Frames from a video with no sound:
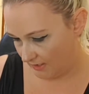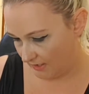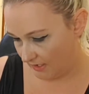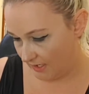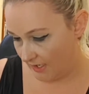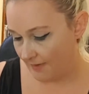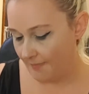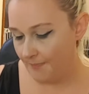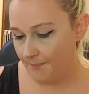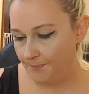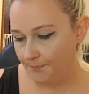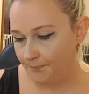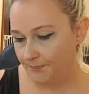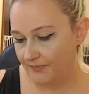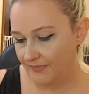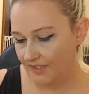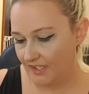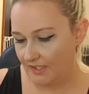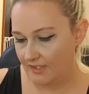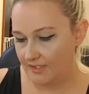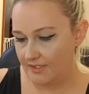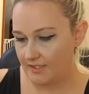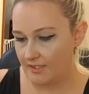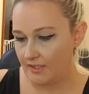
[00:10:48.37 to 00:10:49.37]
Yeah,
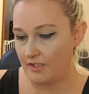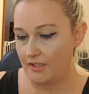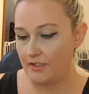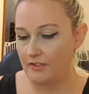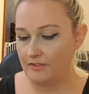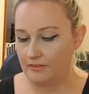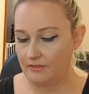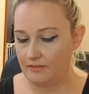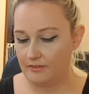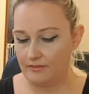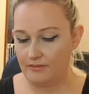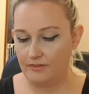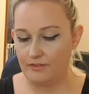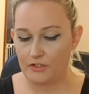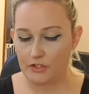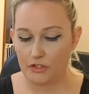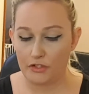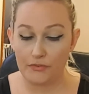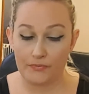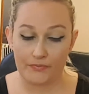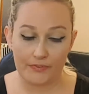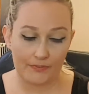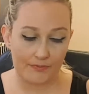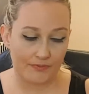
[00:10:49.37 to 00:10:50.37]
so
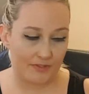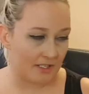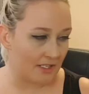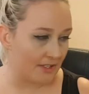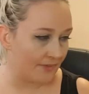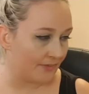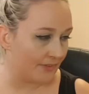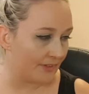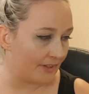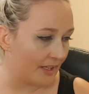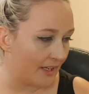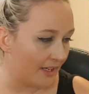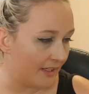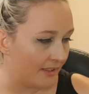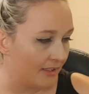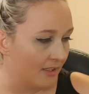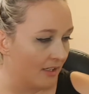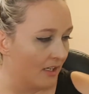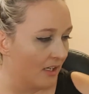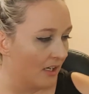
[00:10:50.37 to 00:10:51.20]
$2.50 for that.